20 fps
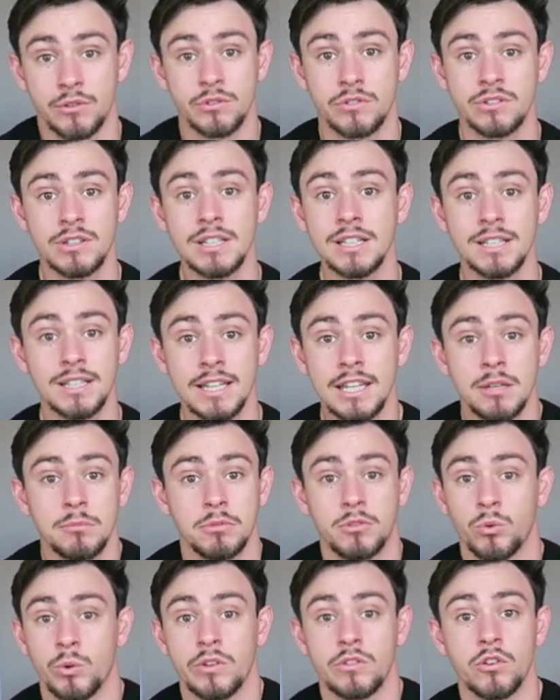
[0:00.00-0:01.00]
If you see a
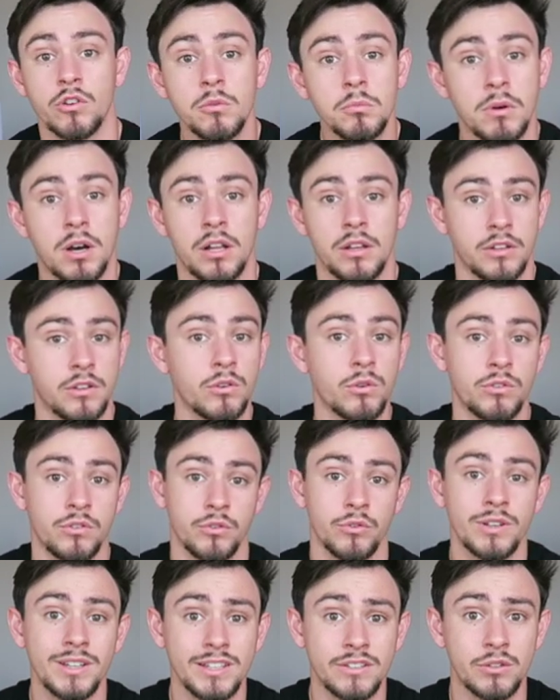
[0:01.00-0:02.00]
link between two
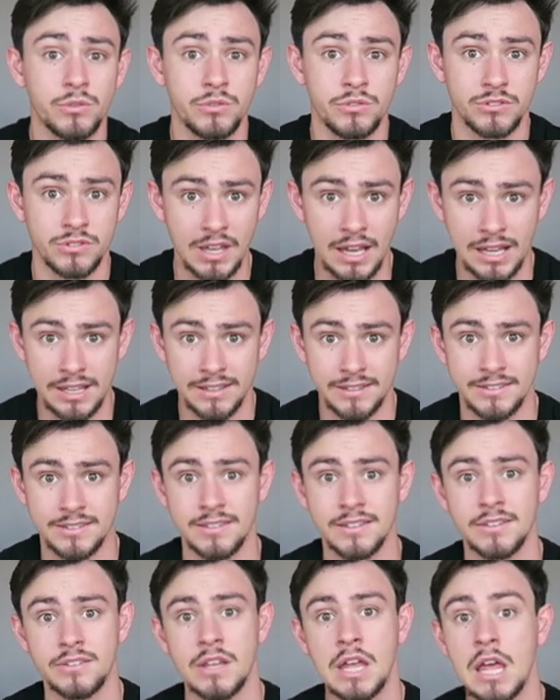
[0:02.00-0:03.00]
molecules or really two
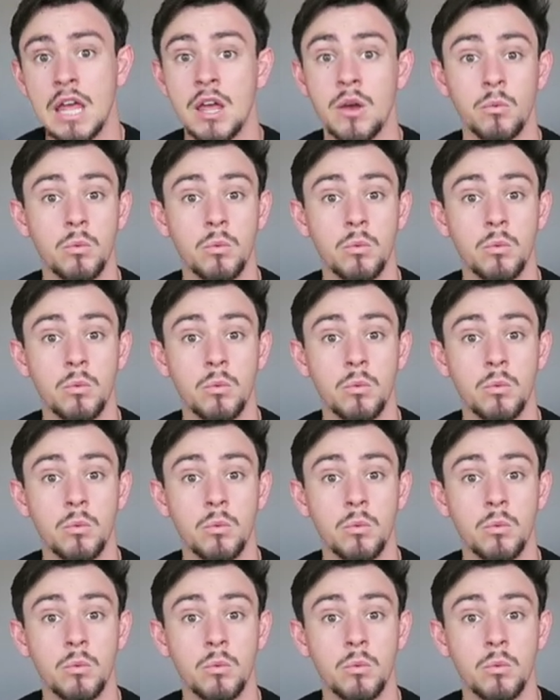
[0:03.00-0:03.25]
sciences,